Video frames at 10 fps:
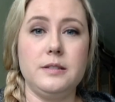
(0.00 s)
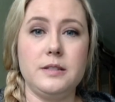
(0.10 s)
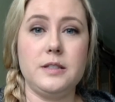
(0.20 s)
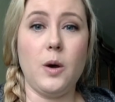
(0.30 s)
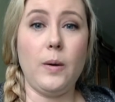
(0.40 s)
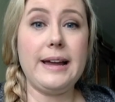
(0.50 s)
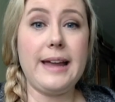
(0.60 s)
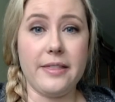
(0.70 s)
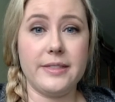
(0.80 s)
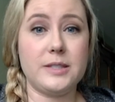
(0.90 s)
So
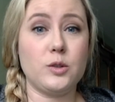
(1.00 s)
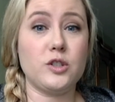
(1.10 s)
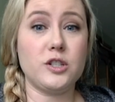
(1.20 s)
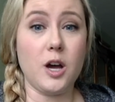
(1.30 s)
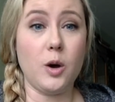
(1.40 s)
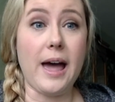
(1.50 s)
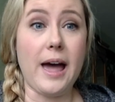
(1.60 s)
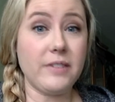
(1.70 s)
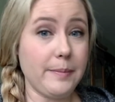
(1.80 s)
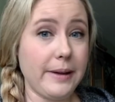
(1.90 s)
again, this will show
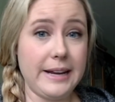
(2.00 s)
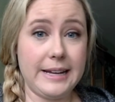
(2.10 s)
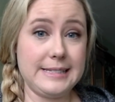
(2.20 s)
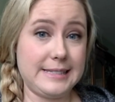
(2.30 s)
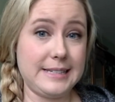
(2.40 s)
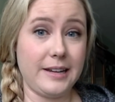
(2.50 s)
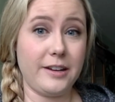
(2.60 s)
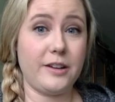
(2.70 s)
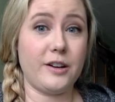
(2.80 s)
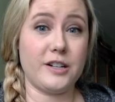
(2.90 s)
everybody can
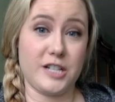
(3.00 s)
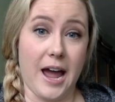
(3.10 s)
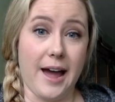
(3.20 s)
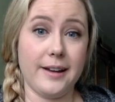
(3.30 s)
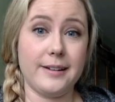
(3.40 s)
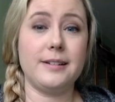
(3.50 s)
see your chat.